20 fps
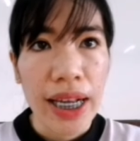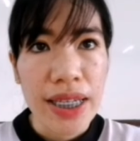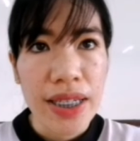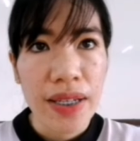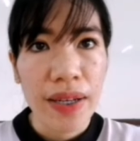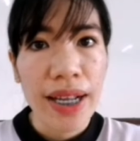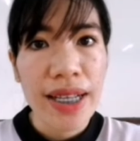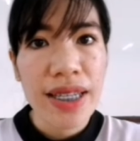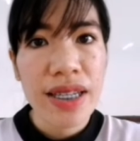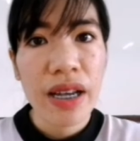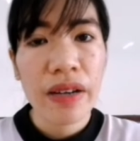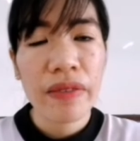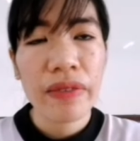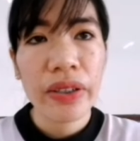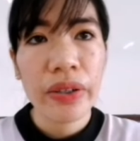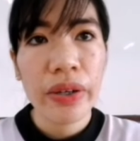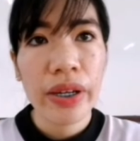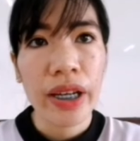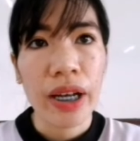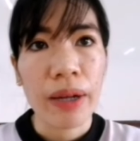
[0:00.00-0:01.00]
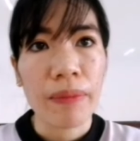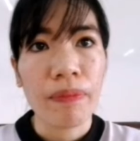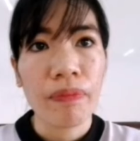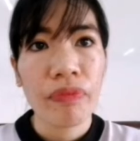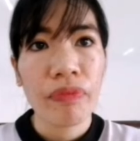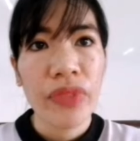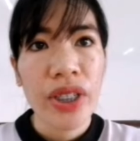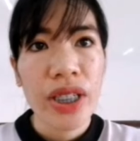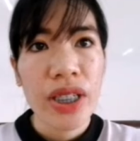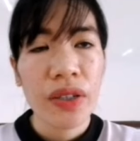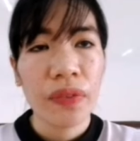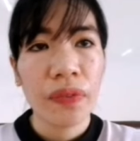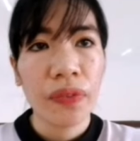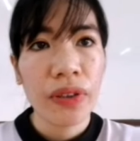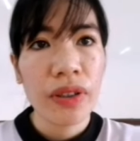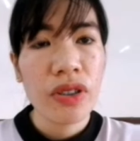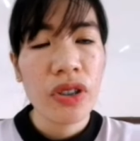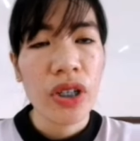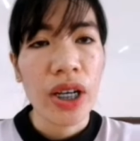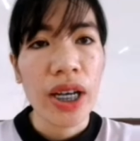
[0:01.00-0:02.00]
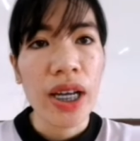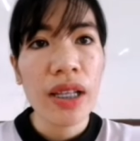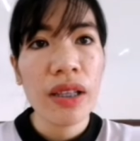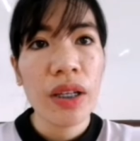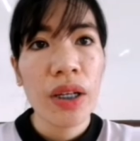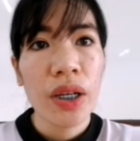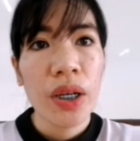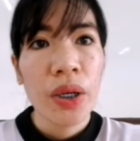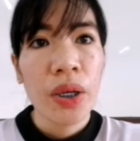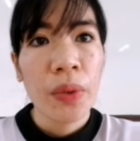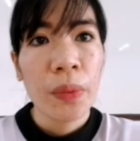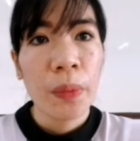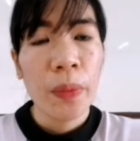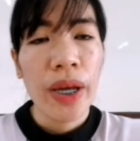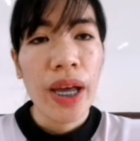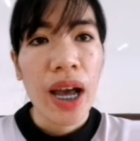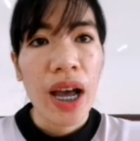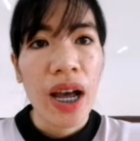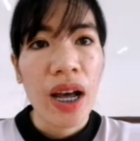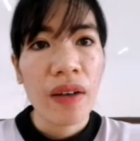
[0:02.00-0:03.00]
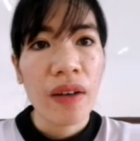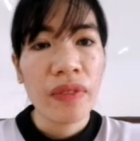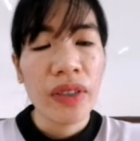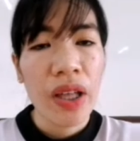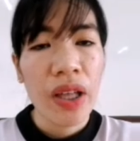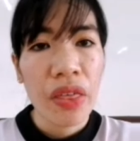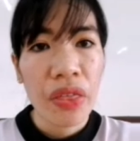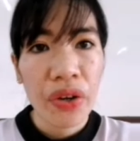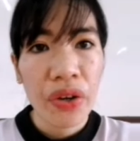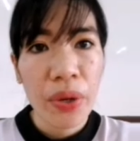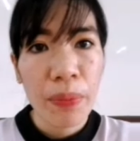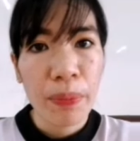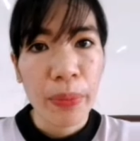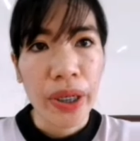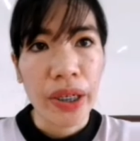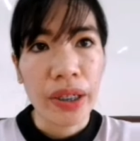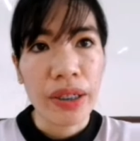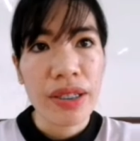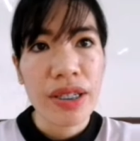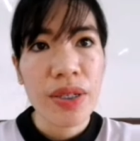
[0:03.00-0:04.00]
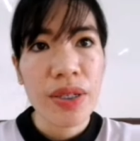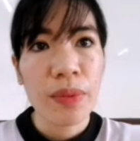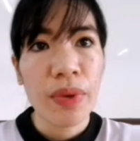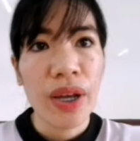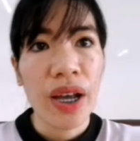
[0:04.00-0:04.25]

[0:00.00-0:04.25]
so let's have a recap. So food chain, we have the three parts.